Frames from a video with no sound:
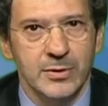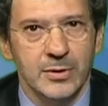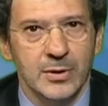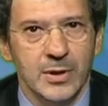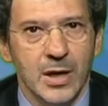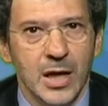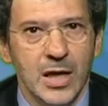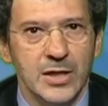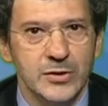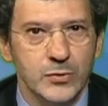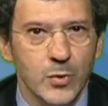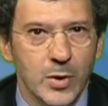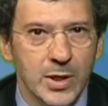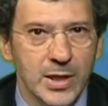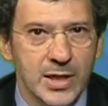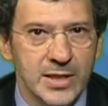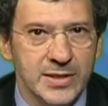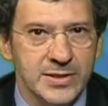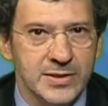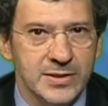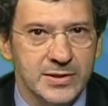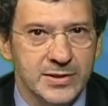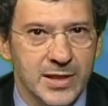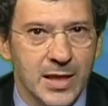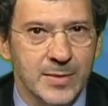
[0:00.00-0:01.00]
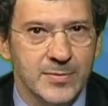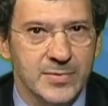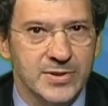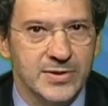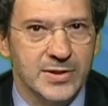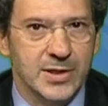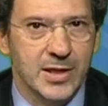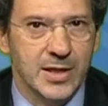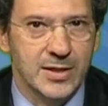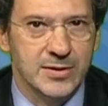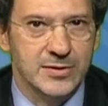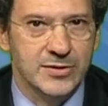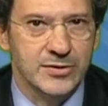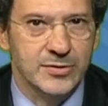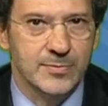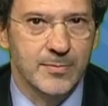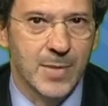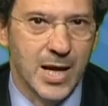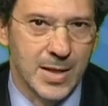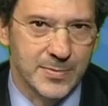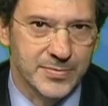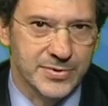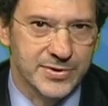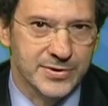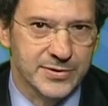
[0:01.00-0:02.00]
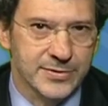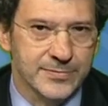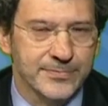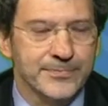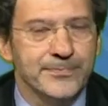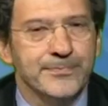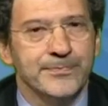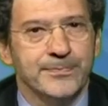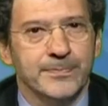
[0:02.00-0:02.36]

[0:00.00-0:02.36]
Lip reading: as well as some sketch maps.